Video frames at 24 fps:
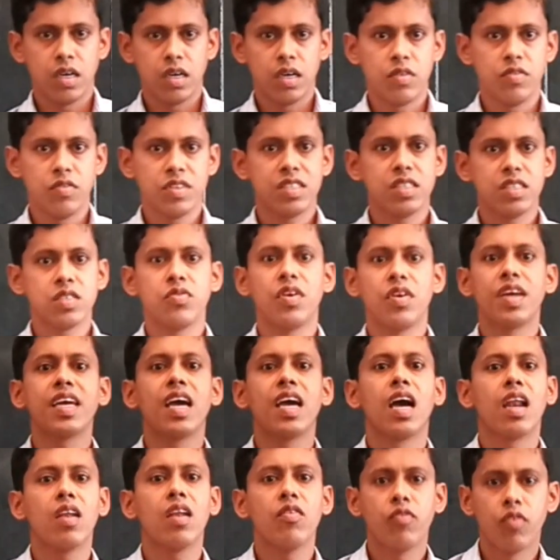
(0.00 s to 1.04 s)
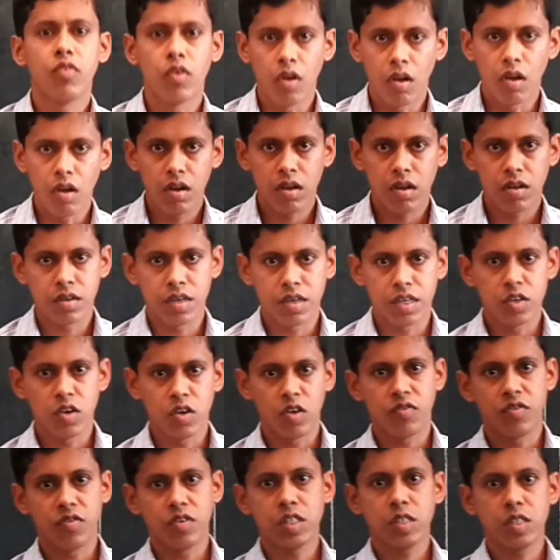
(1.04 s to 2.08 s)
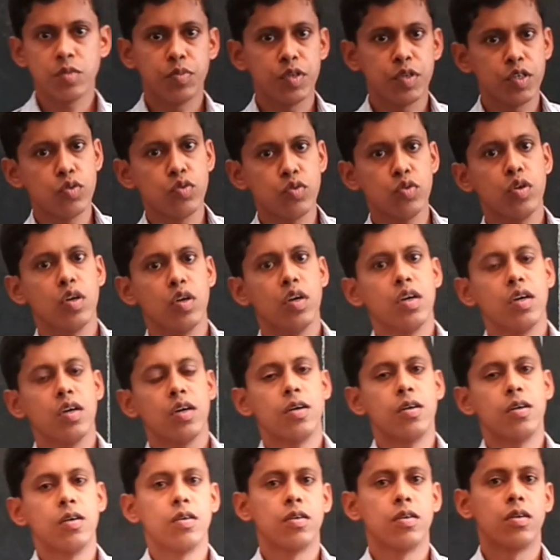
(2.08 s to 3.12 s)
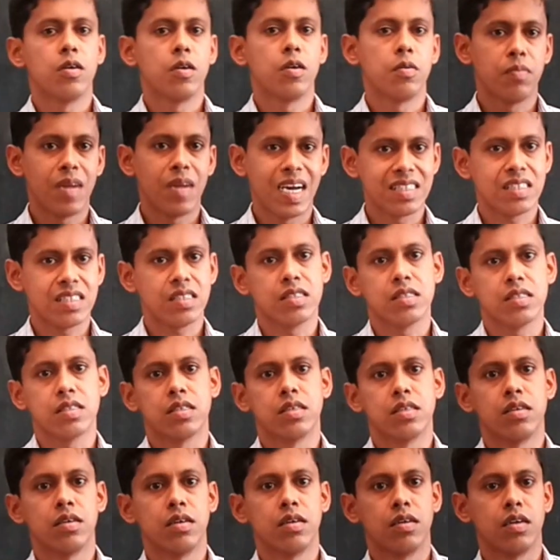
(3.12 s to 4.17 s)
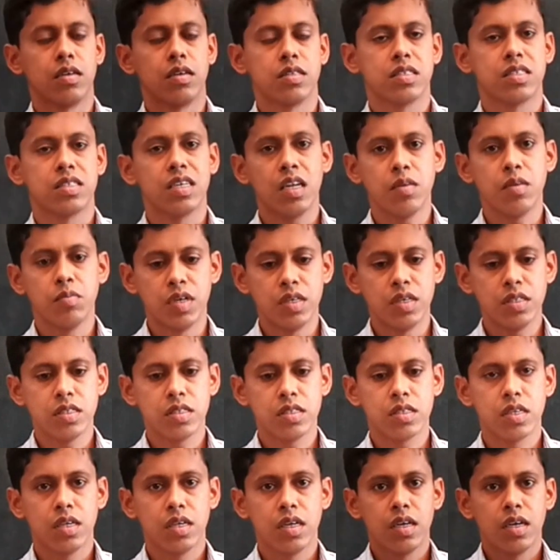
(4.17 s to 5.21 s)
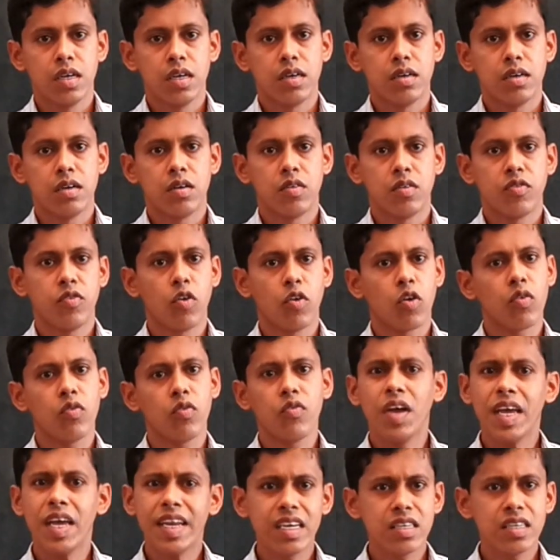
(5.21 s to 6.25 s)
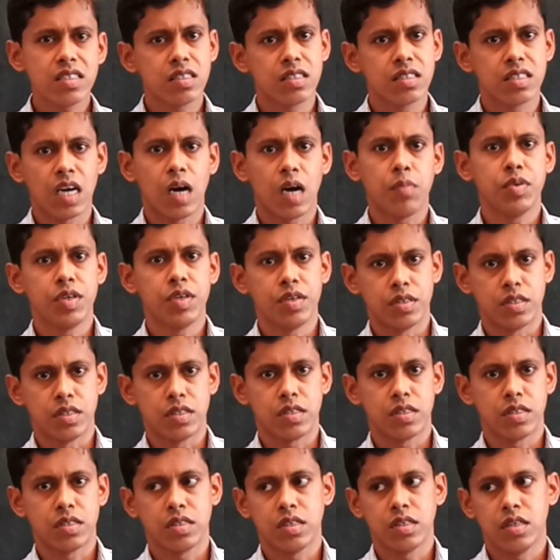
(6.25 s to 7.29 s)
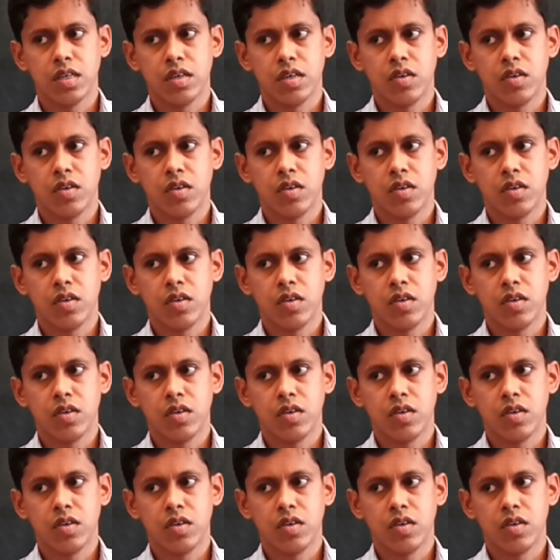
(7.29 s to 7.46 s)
which is very helpful in your first PU maths syllabus for various chapters.